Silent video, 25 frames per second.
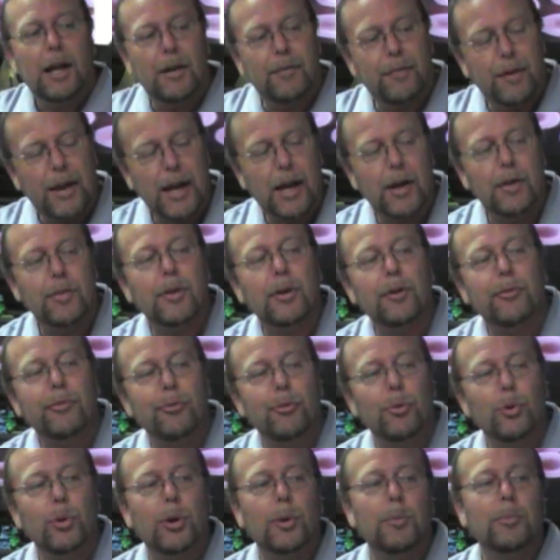of how they're
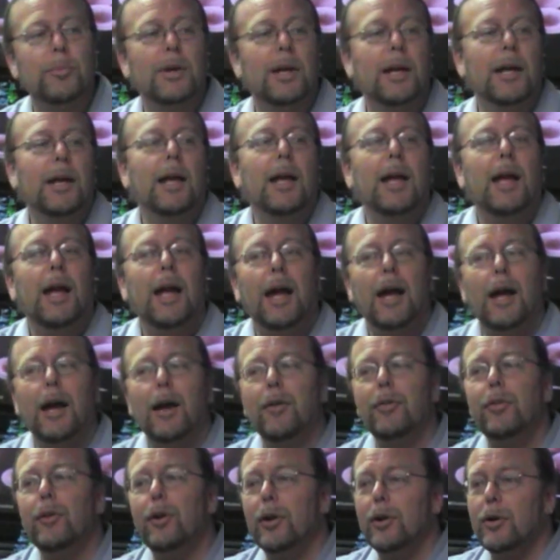formed,
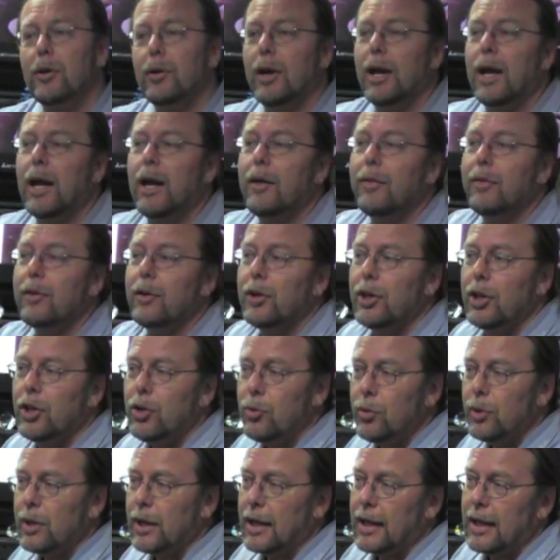how they're, how they're
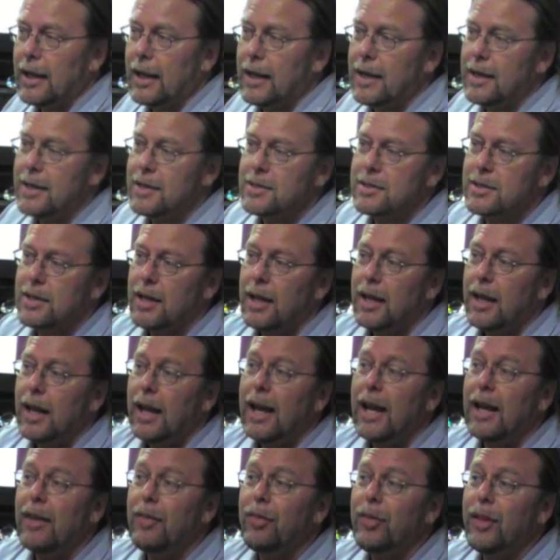utilized,
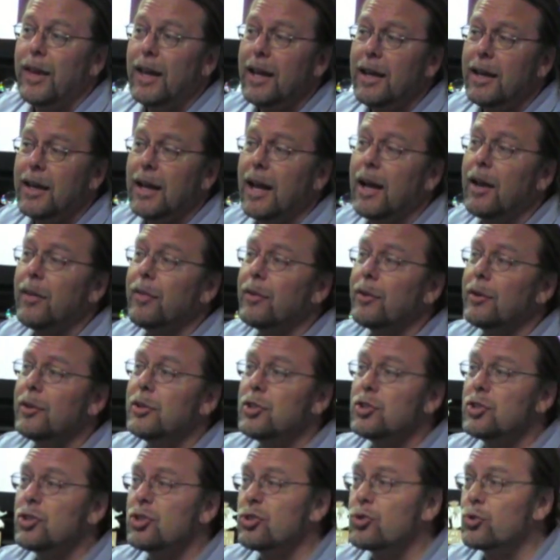and then how they're
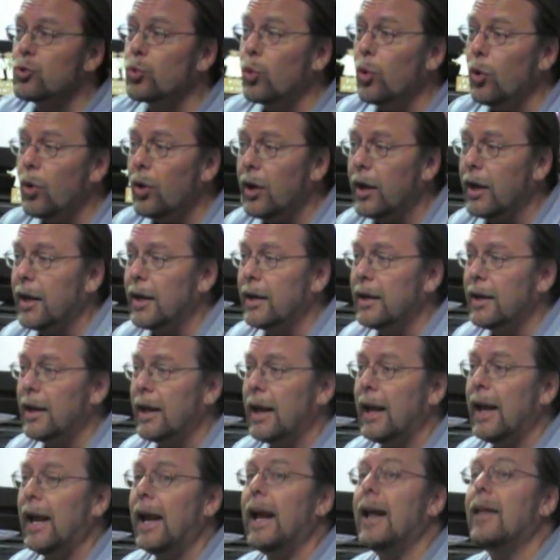destroyed,
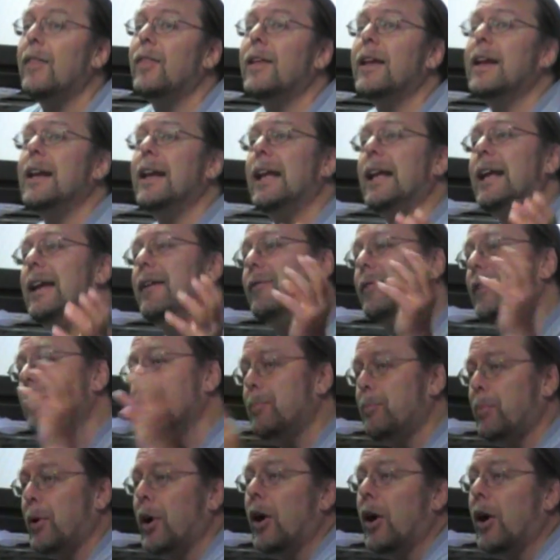and then even the